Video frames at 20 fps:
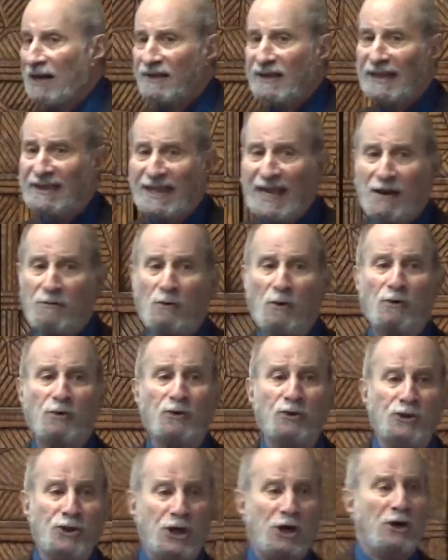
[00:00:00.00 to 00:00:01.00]
that they
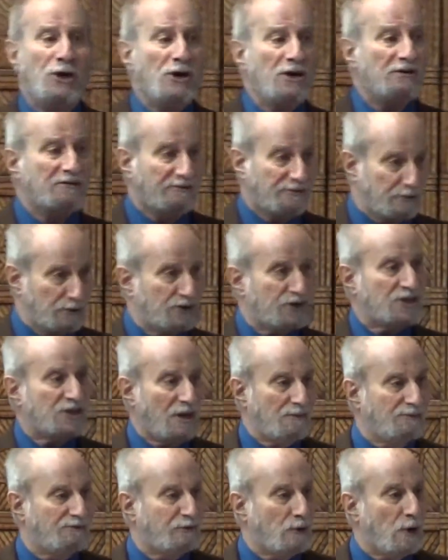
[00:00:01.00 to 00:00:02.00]
will yearn
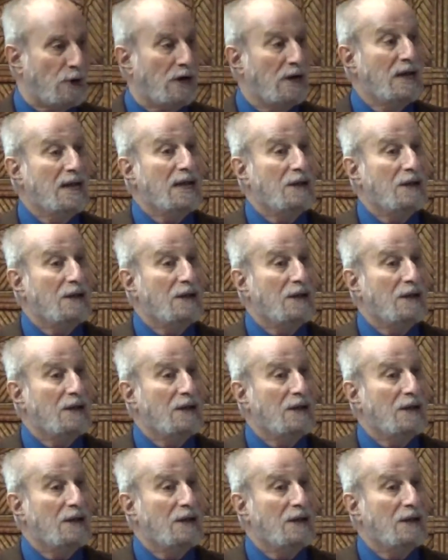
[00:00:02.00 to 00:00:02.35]
for